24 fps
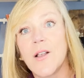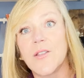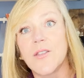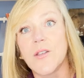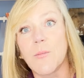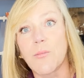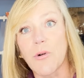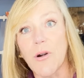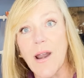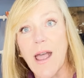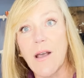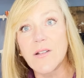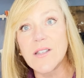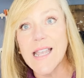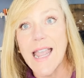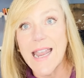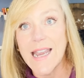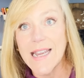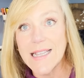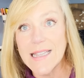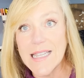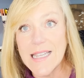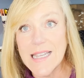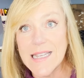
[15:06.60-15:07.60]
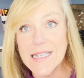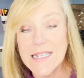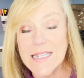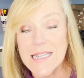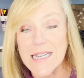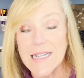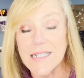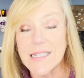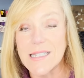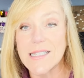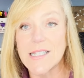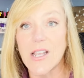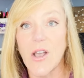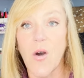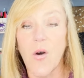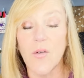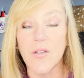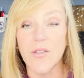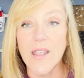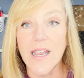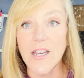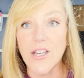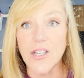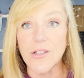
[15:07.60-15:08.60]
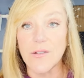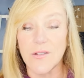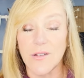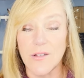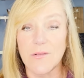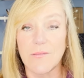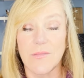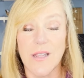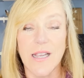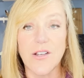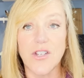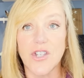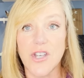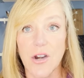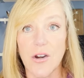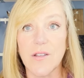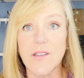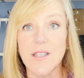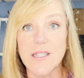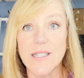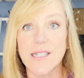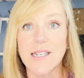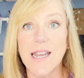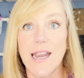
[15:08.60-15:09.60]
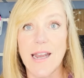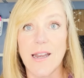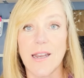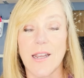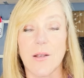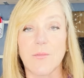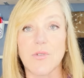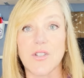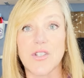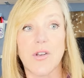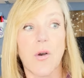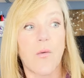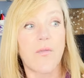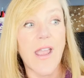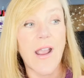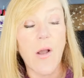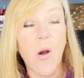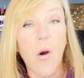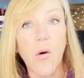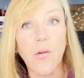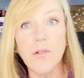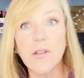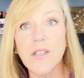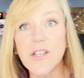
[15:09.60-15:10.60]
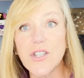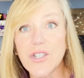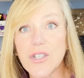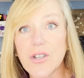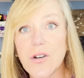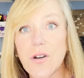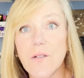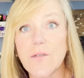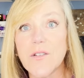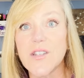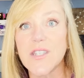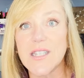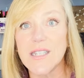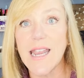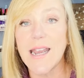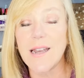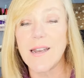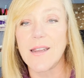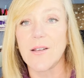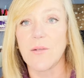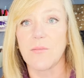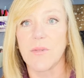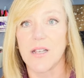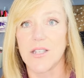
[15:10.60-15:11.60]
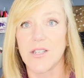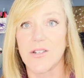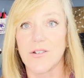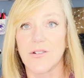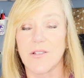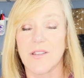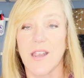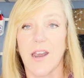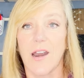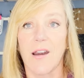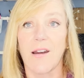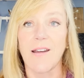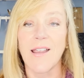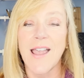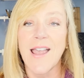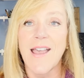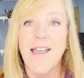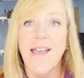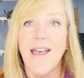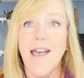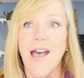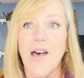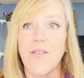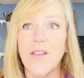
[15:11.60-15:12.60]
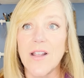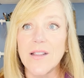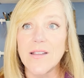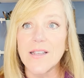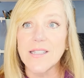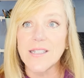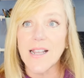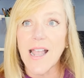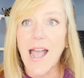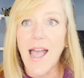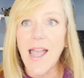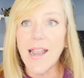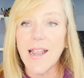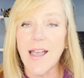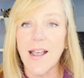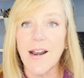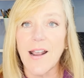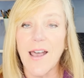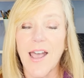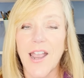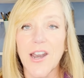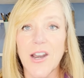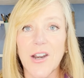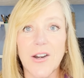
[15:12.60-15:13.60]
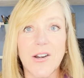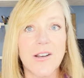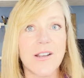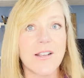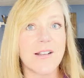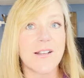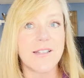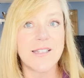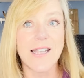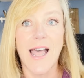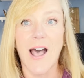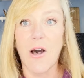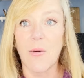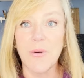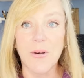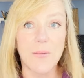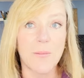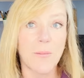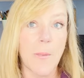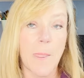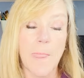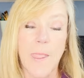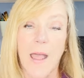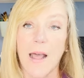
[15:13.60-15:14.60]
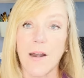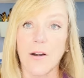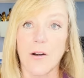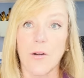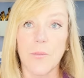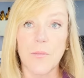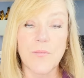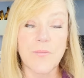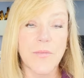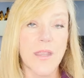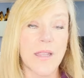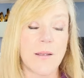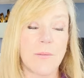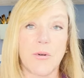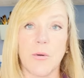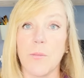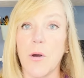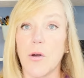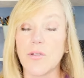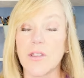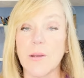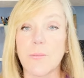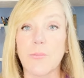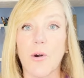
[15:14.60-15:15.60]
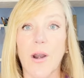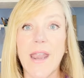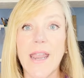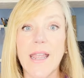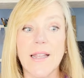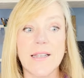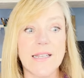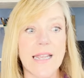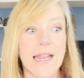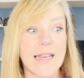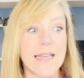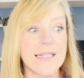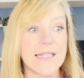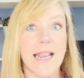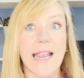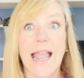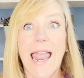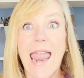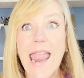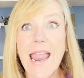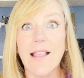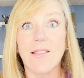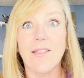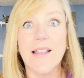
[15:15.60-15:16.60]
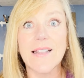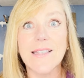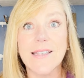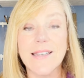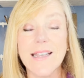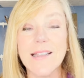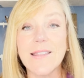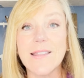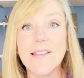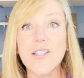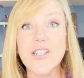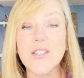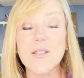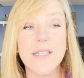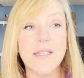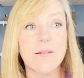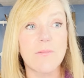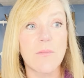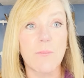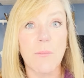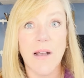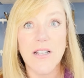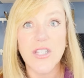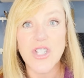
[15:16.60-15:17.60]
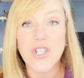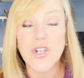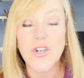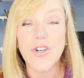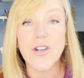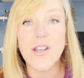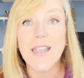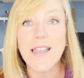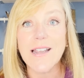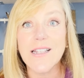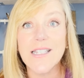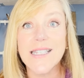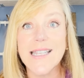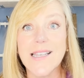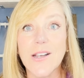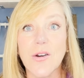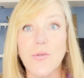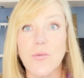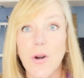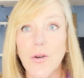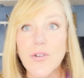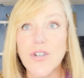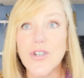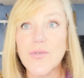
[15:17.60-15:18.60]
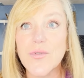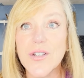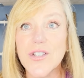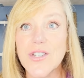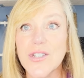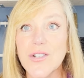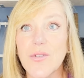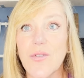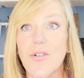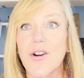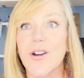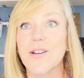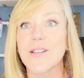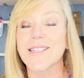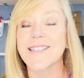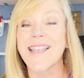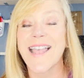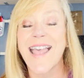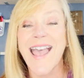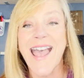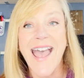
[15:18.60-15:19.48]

the Browns and the Indians. So they, they shared the stadium. So they only served stadium mustard there. And then this guy got hired to help him, I don't know, promote the brand. And he's like, hey, let's get this mustard into the grocery stores.